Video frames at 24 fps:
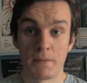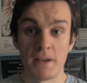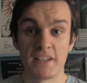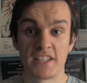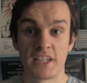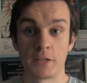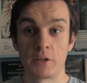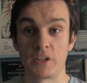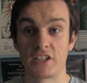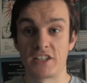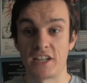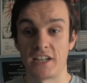
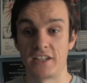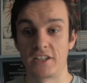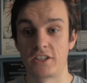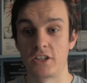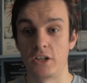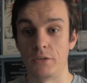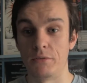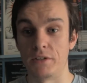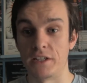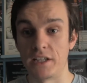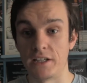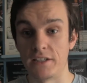basically what this
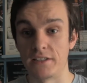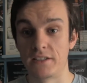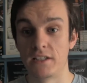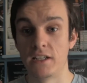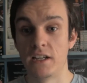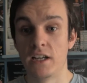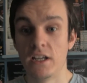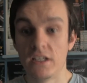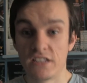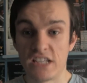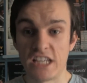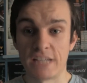category is.
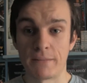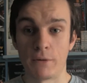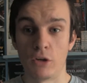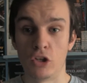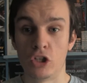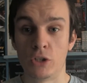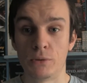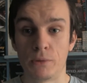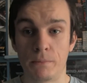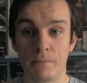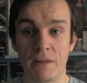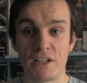So here's my
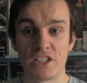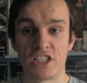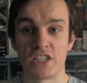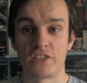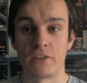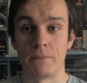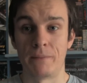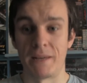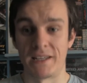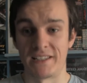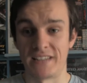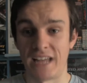honourable mention
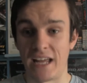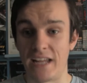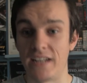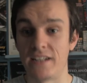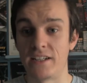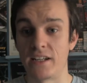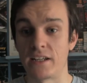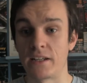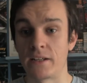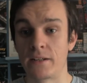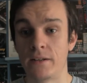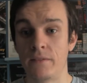for best
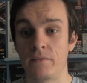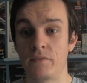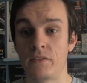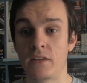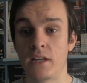ending.